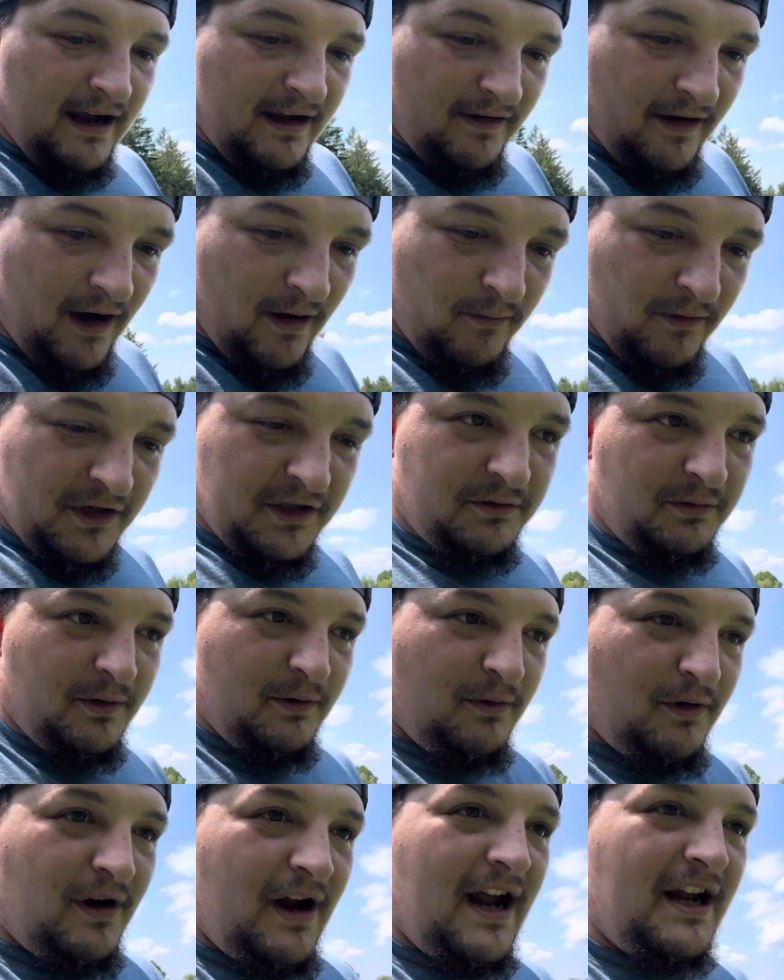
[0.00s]
I wish we
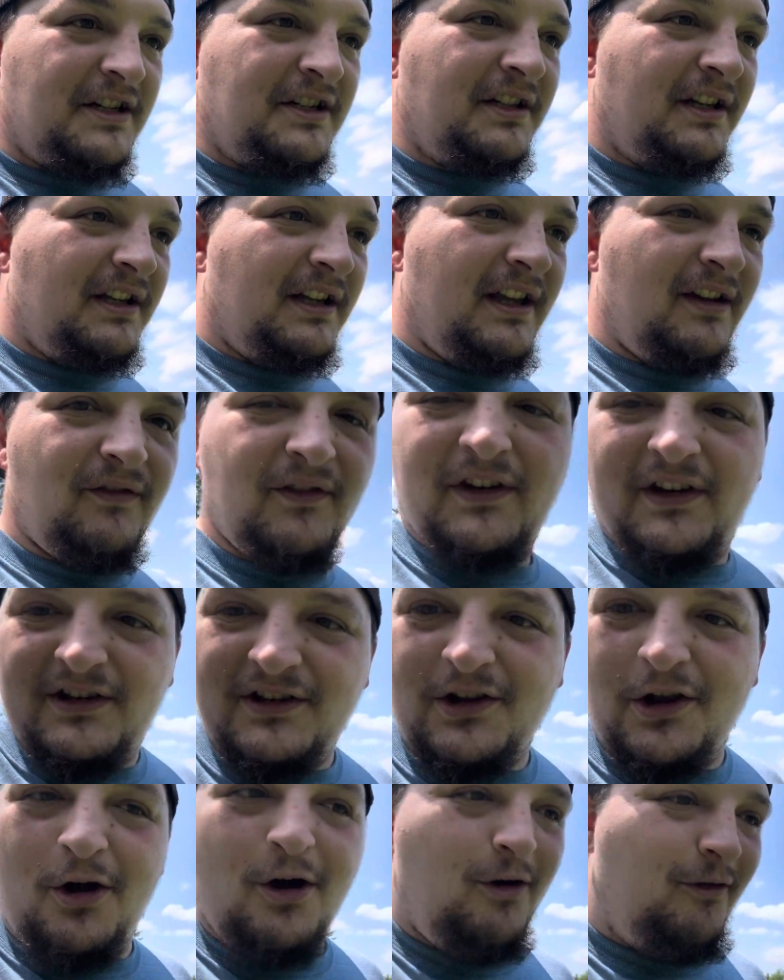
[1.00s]
were actually leaving this
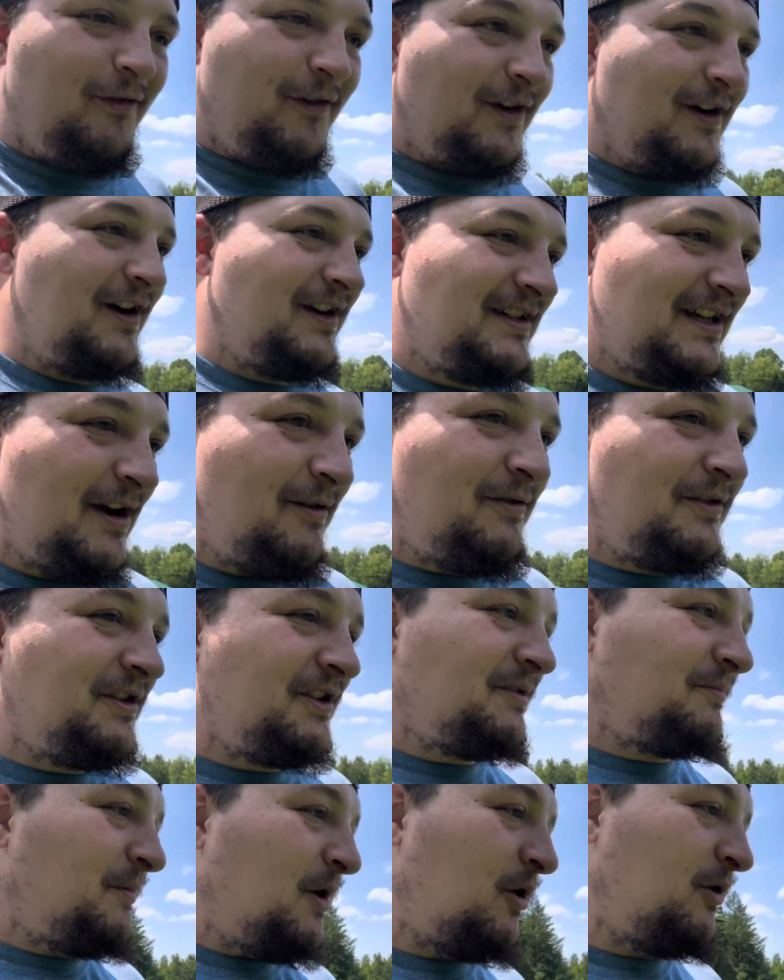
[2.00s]
clover because I would
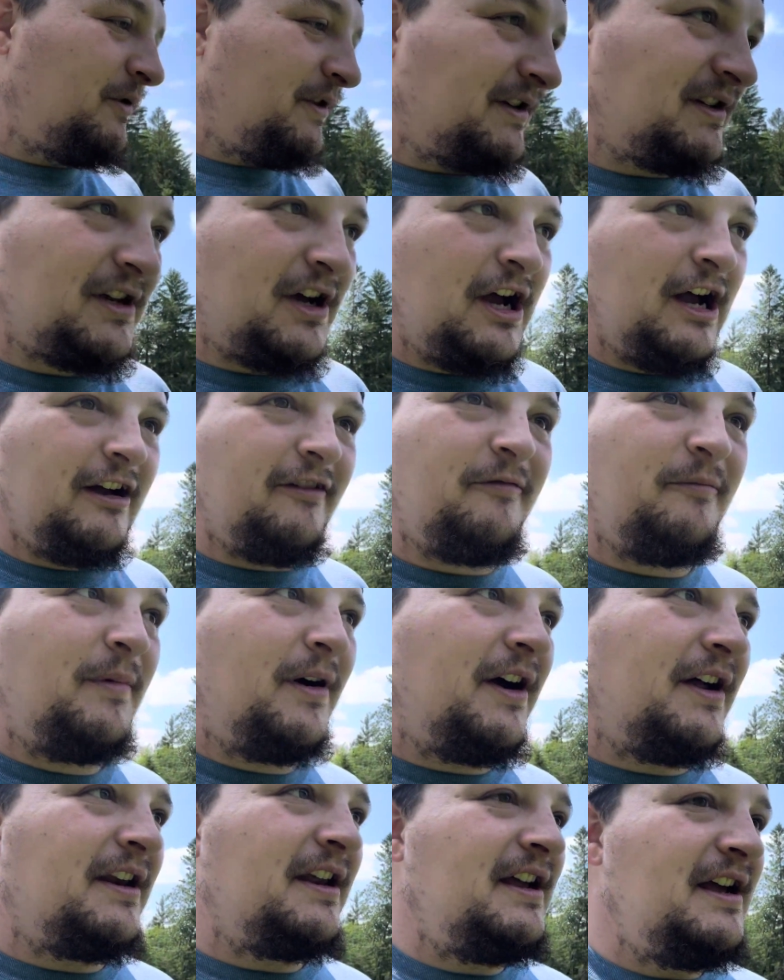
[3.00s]
just mow this off,
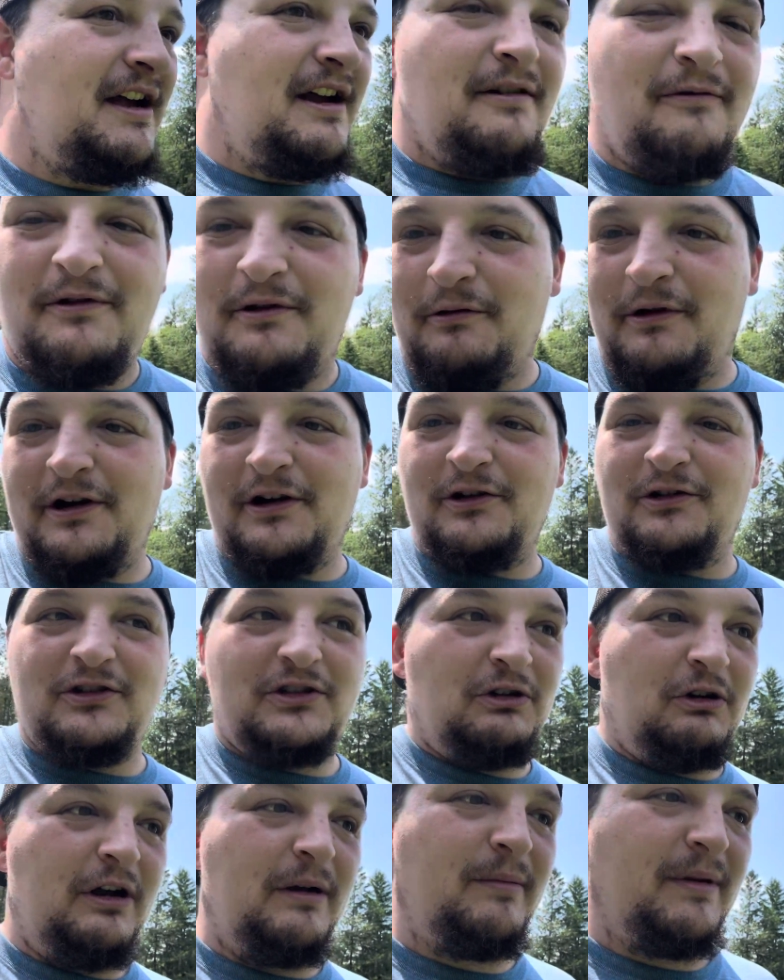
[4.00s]
but we want to do
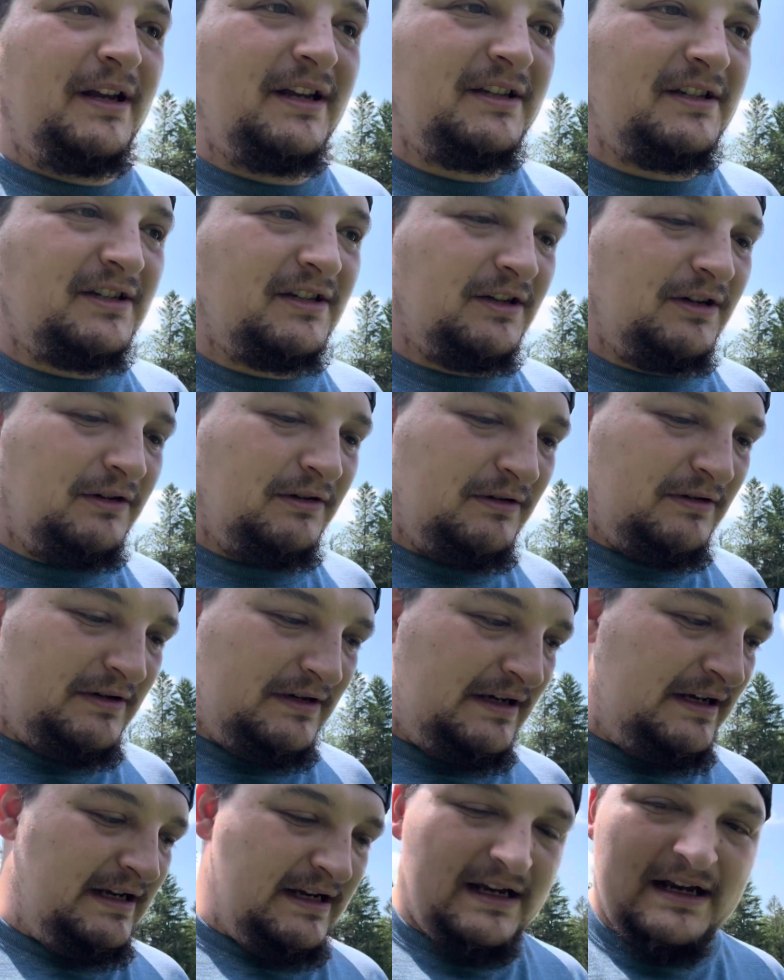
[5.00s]
soybeans, so
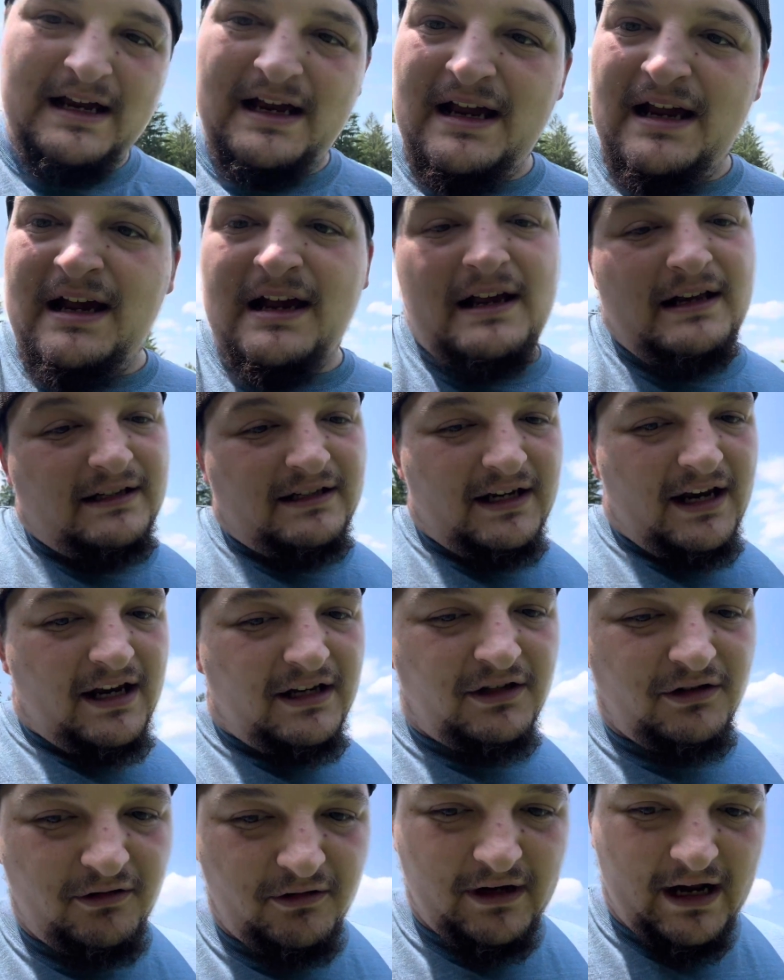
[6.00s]
stay
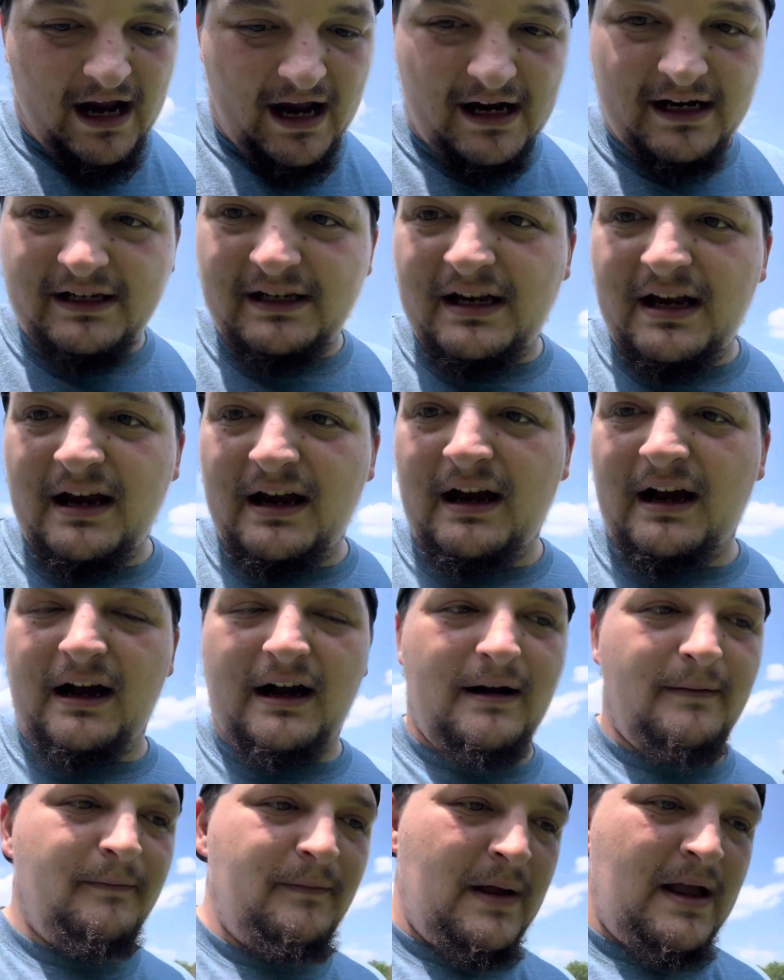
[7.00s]
tuned, guys.
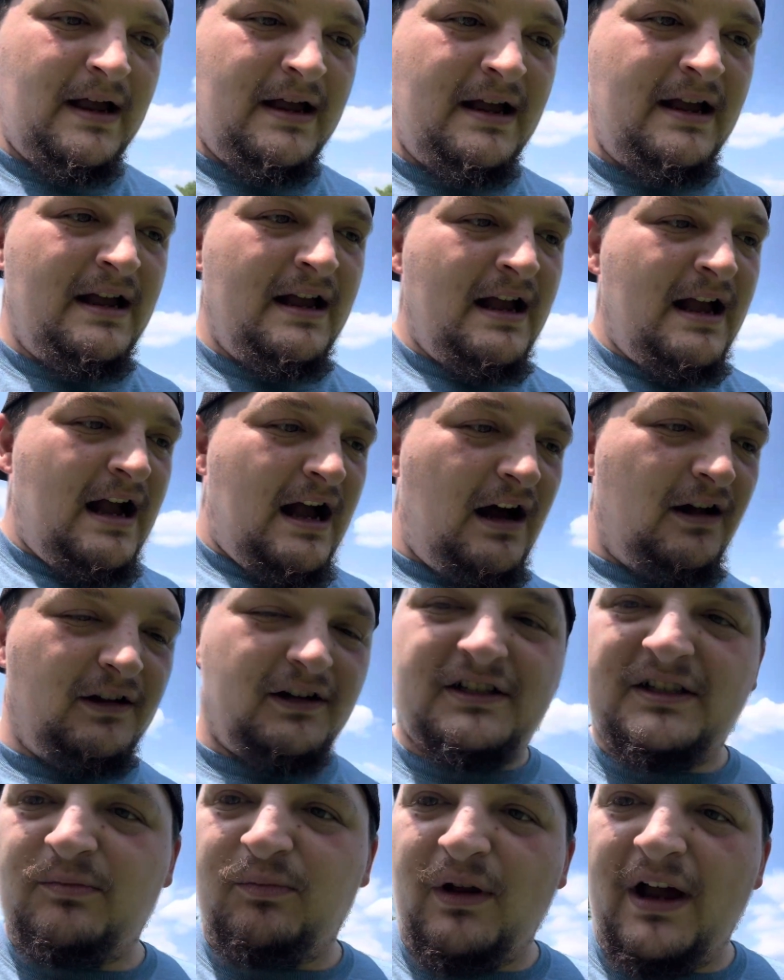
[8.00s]
I'll
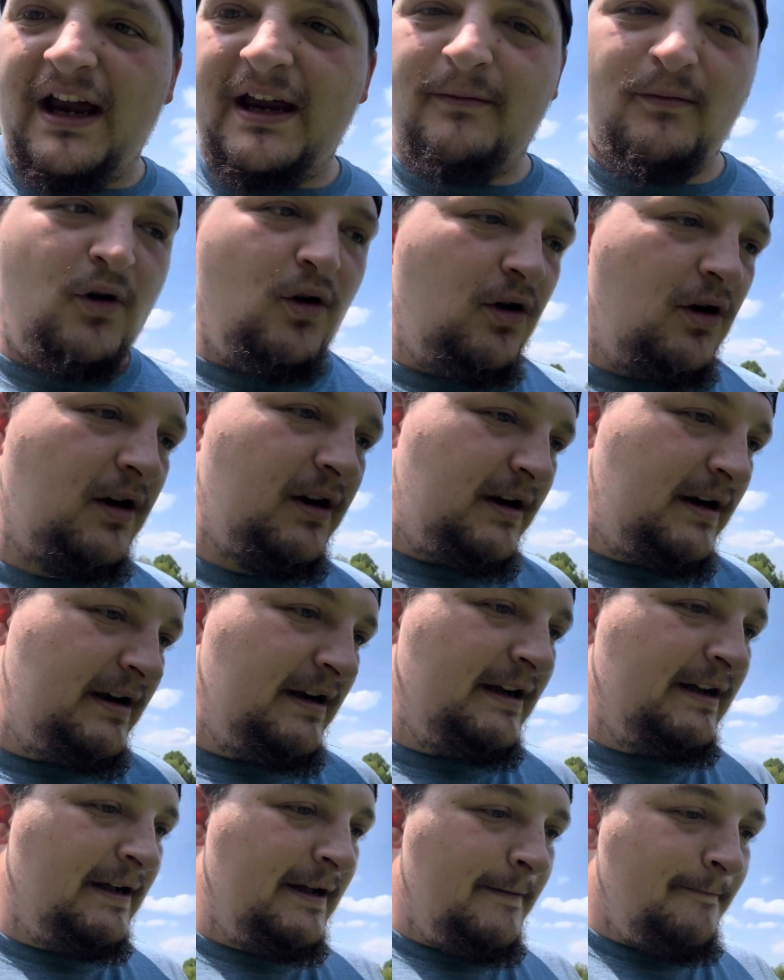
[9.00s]
explain more
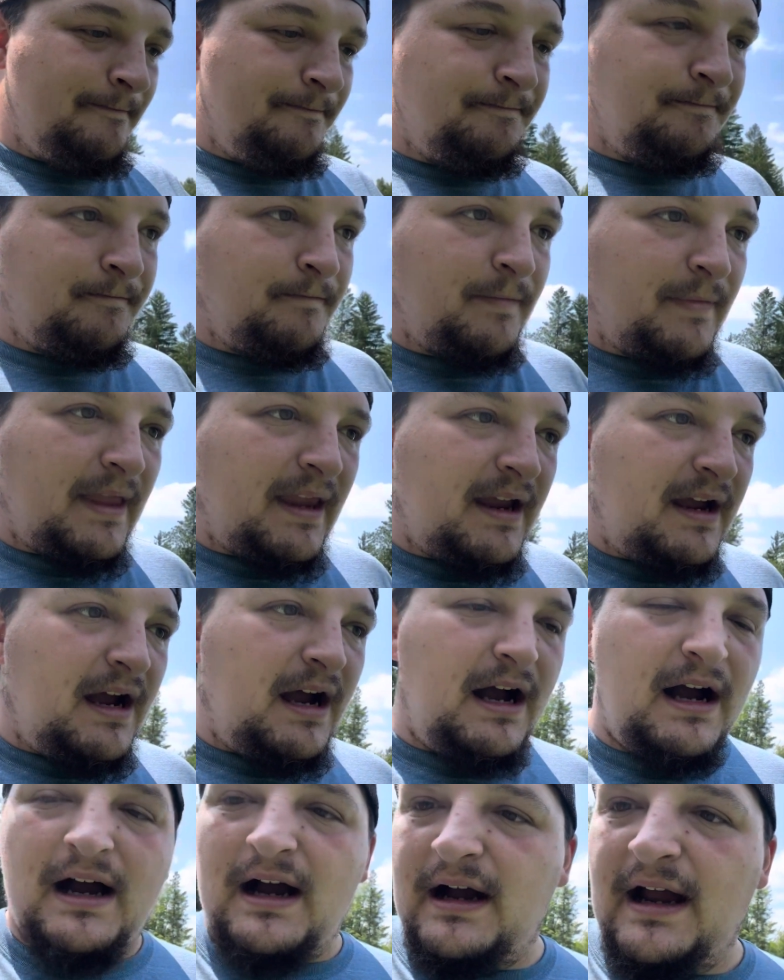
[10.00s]

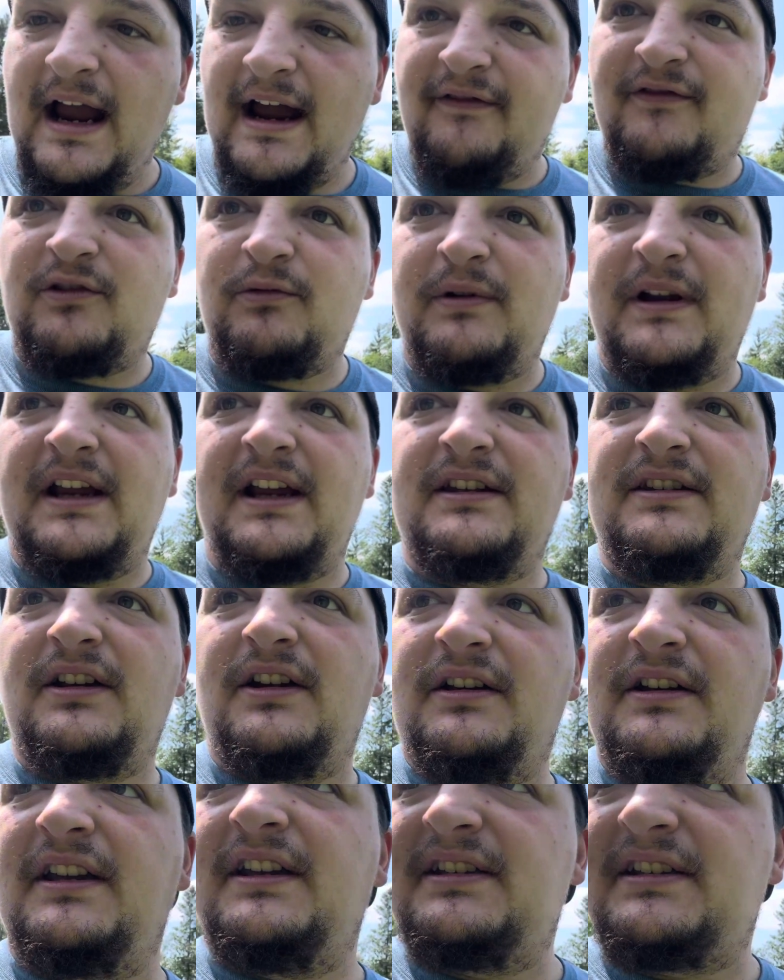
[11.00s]
after we get
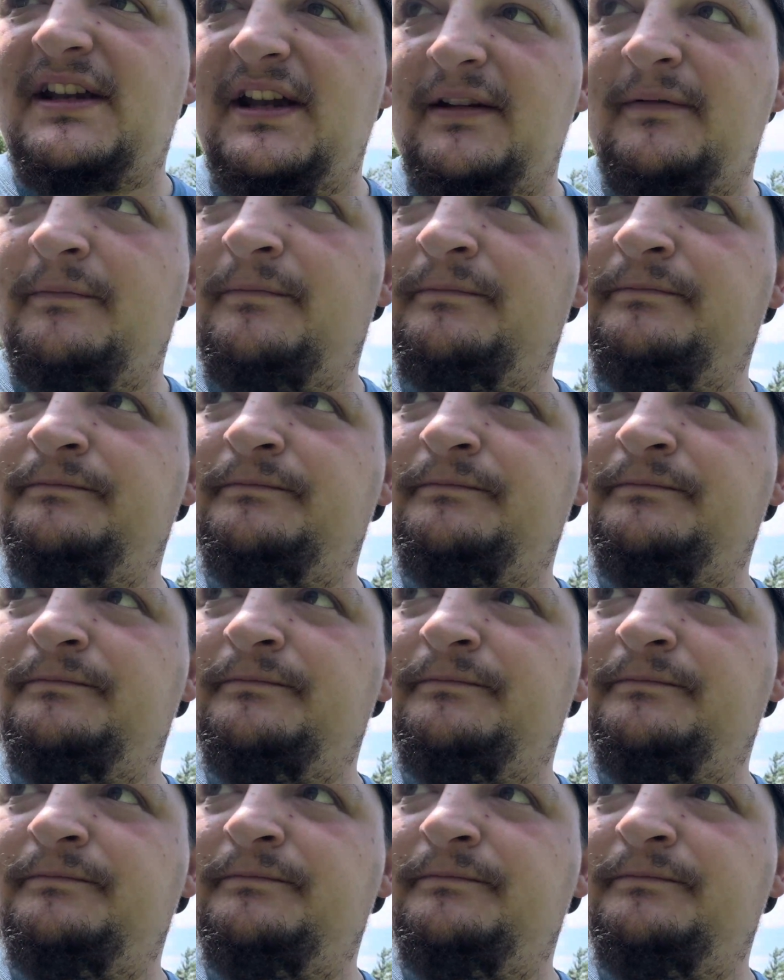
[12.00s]
done disking.